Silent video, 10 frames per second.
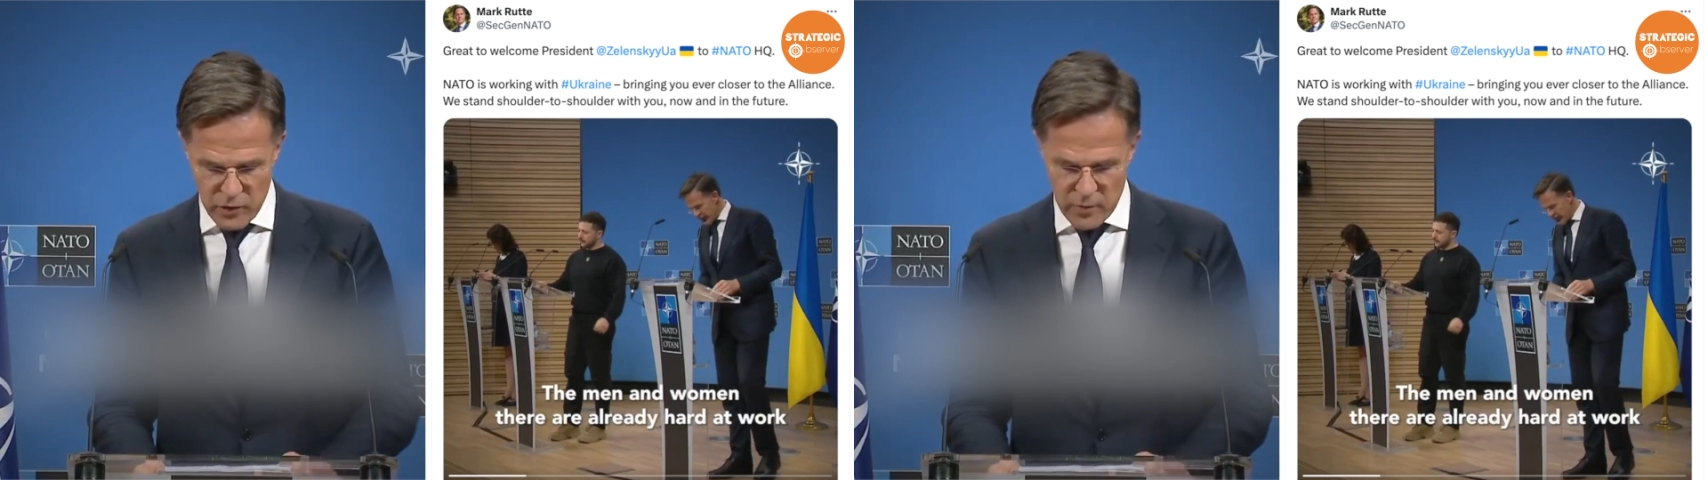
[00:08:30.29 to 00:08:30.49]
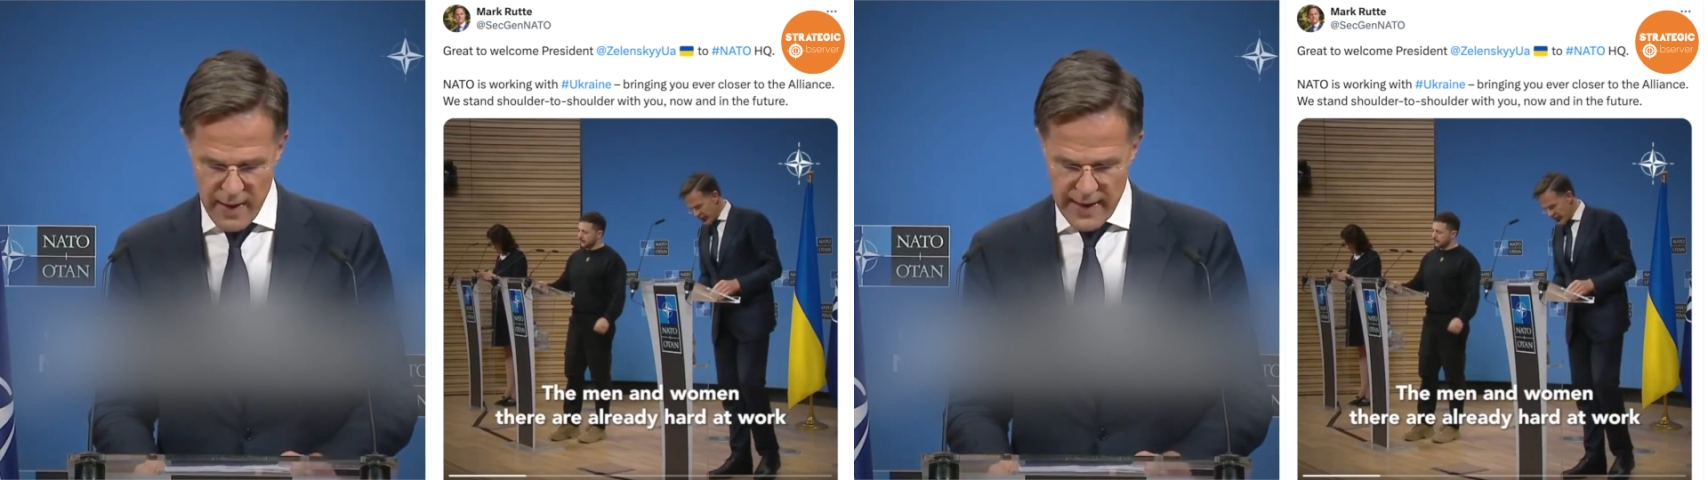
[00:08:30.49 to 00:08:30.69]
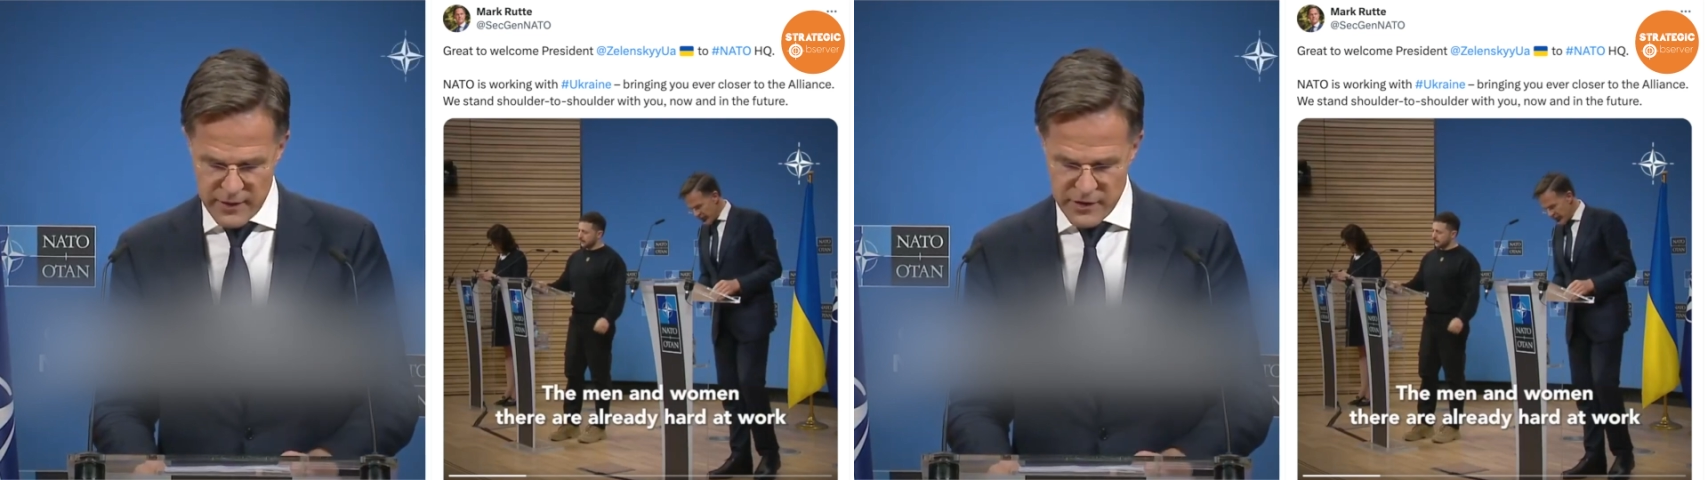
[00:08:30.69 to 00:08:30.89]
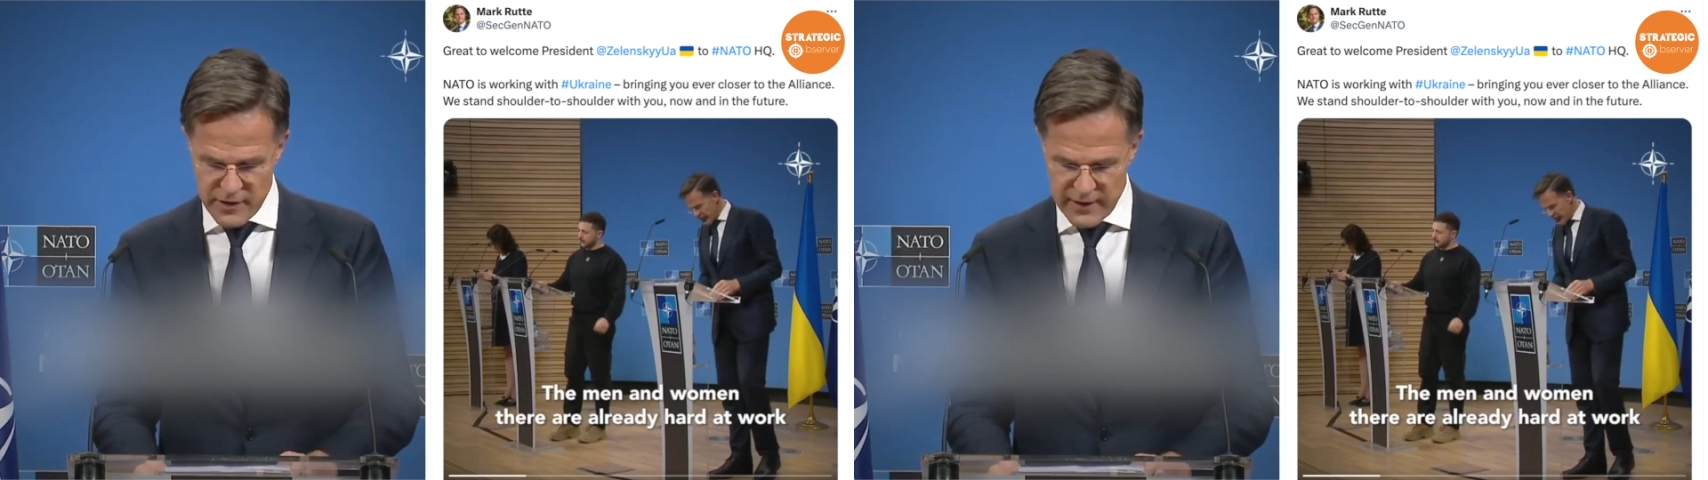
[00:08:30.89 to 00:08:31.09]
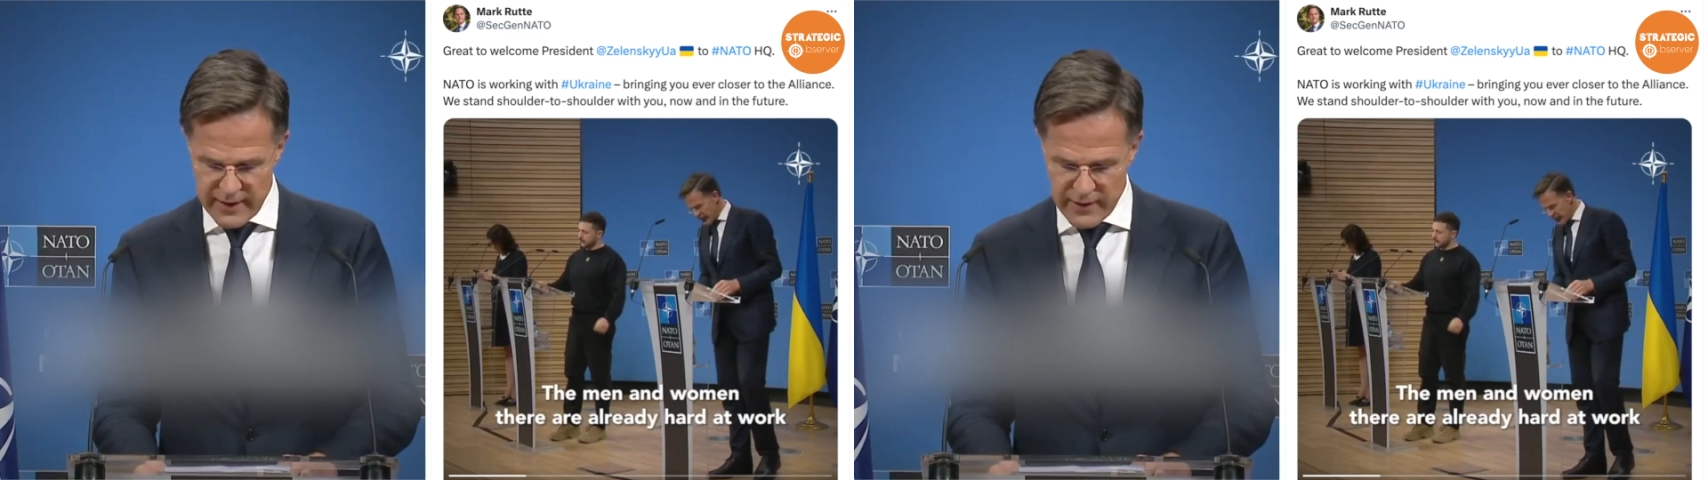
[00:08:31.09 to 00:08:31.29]
to express full
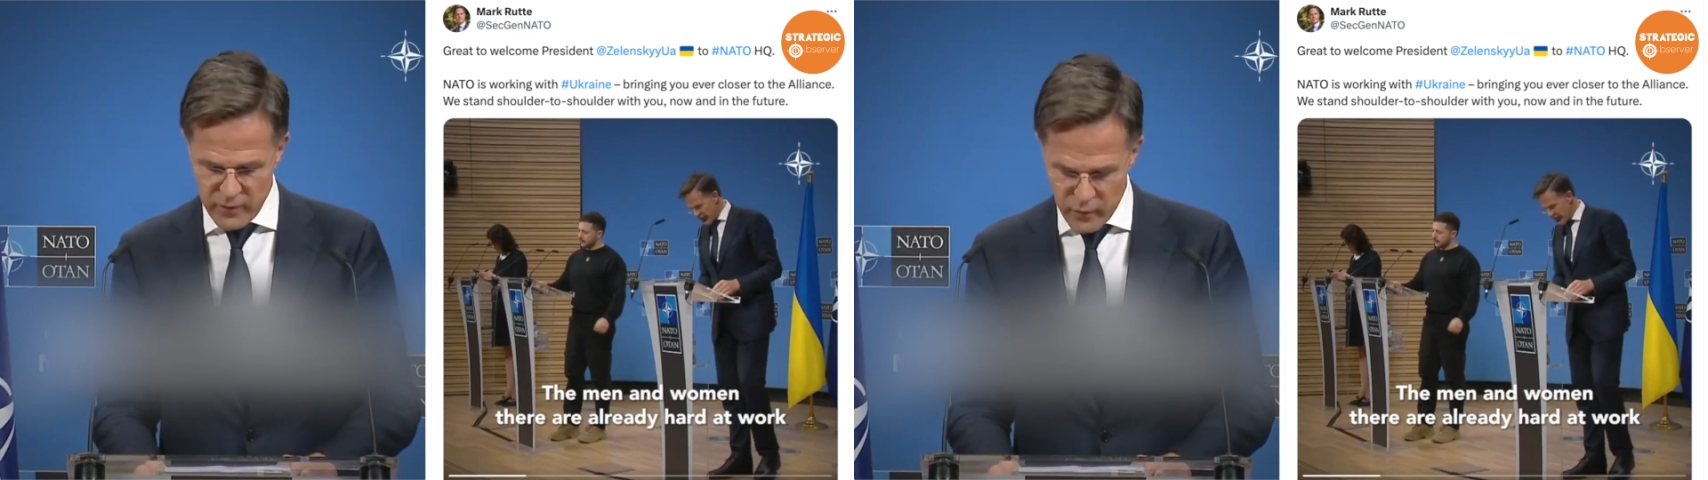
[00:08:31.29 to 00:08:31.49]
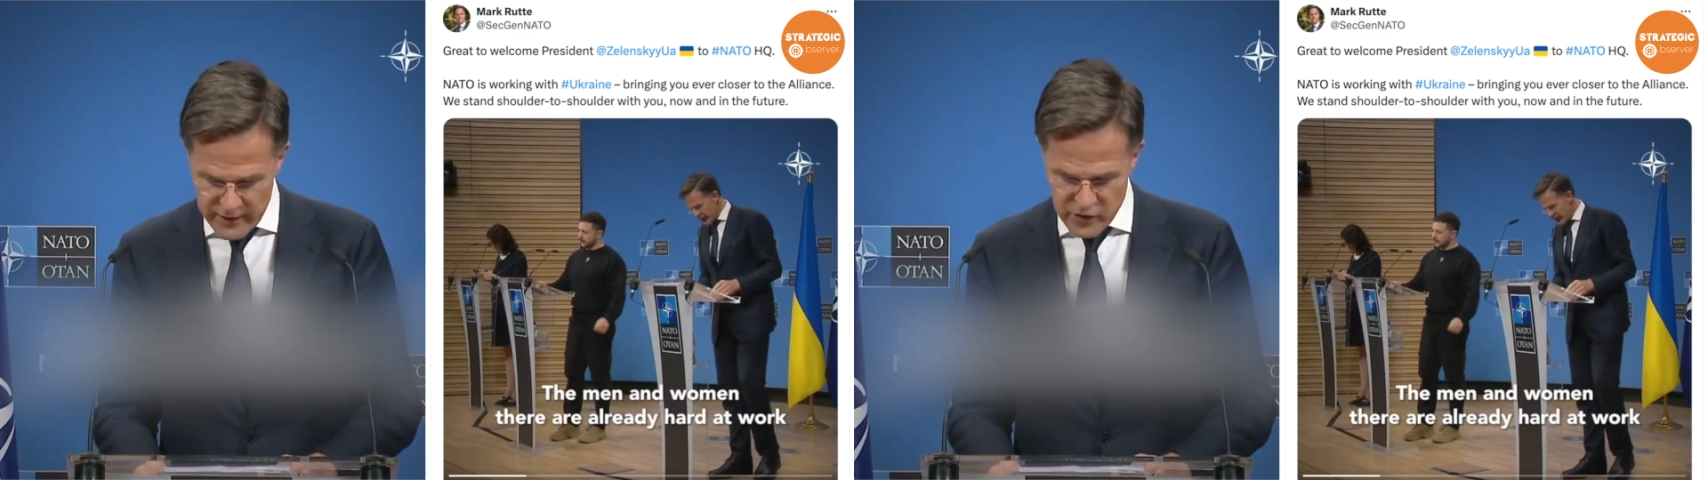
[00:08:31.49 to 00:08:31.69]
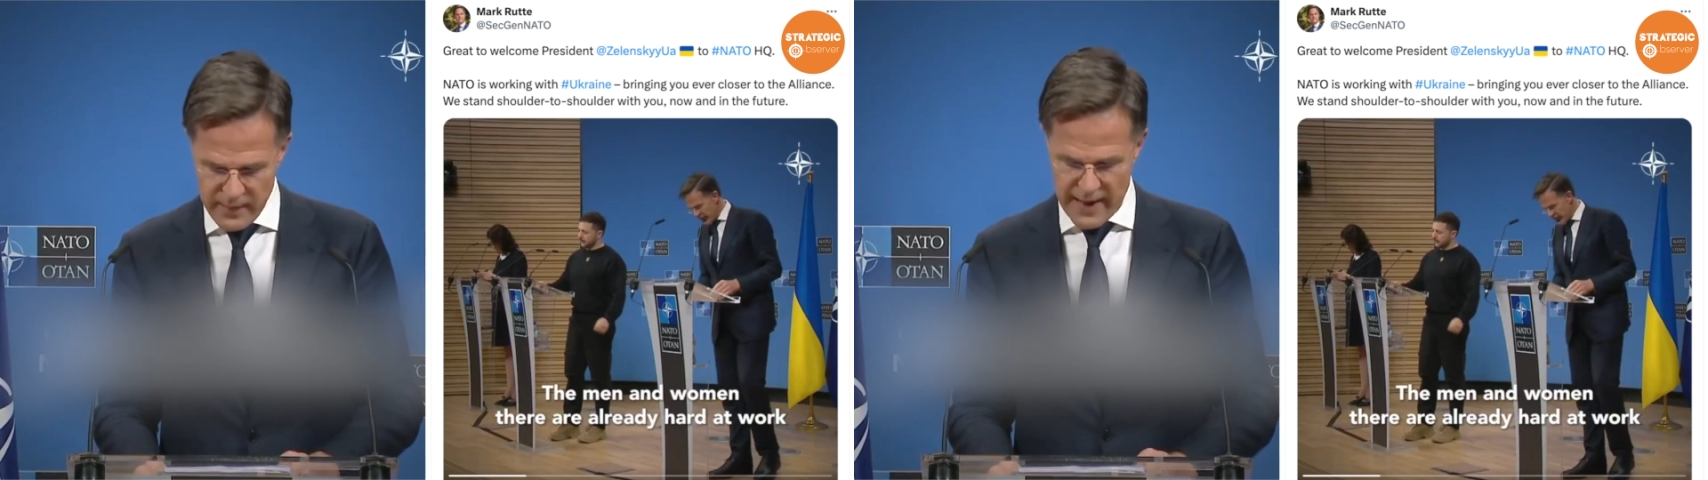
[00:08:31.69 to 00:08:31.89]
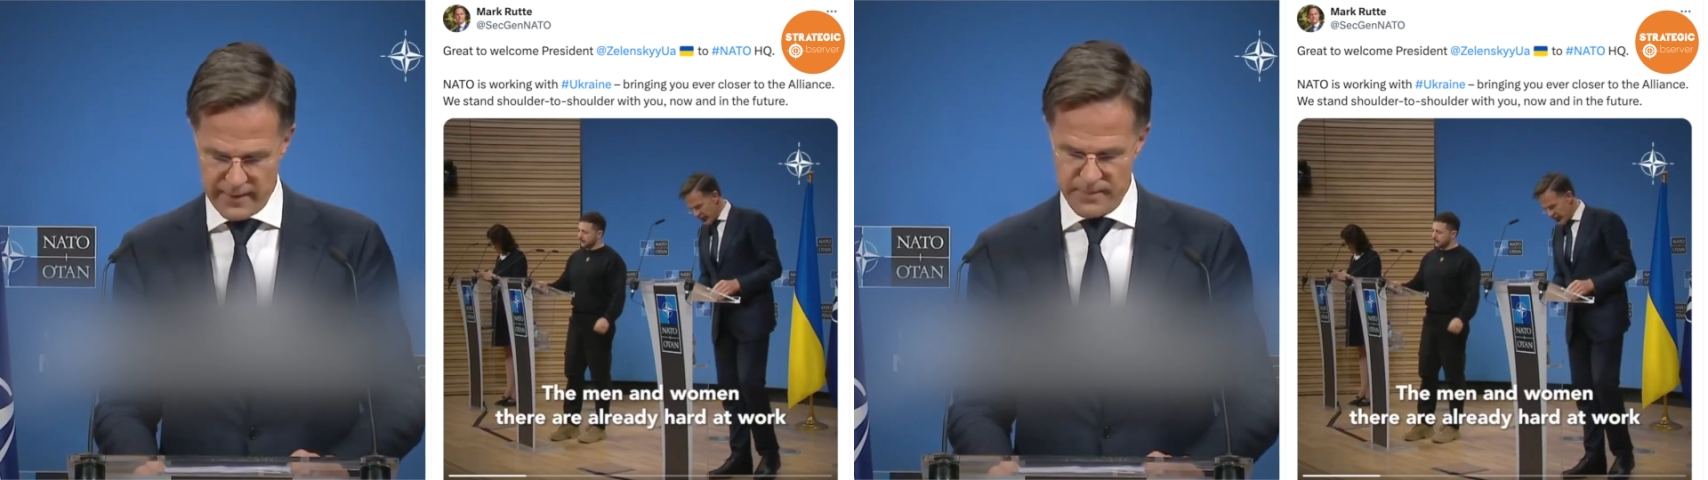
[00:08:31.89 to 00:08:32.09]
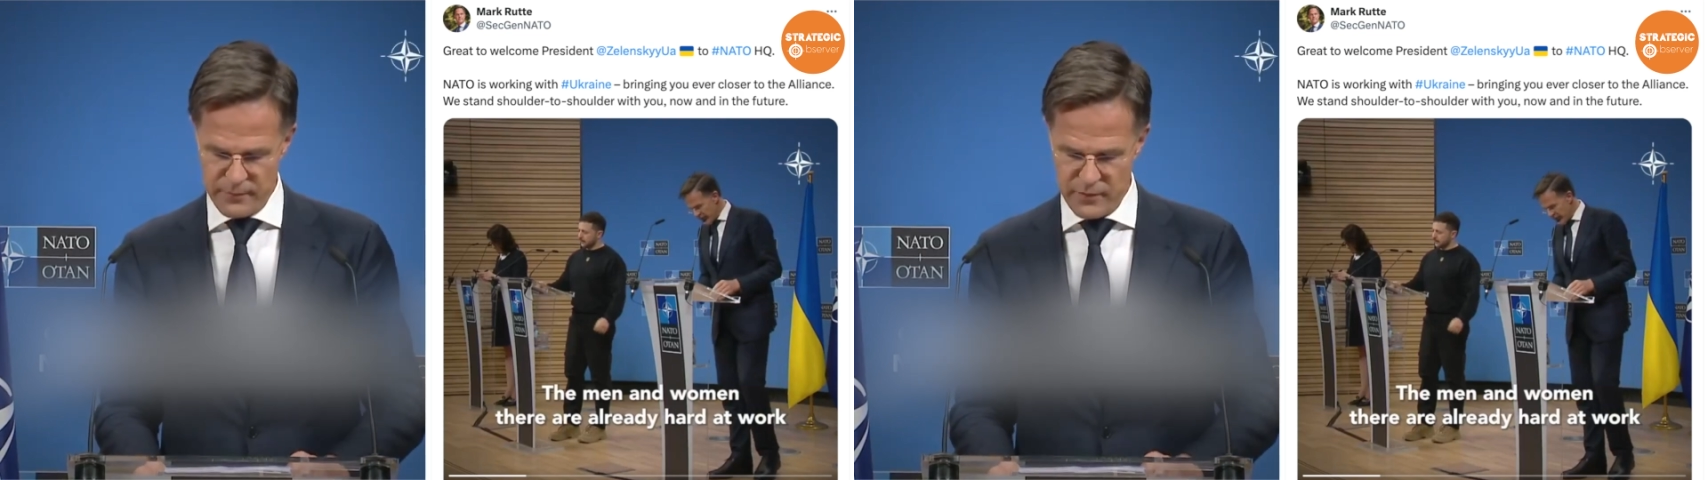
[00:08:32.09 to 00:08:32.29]
support for this victory plan.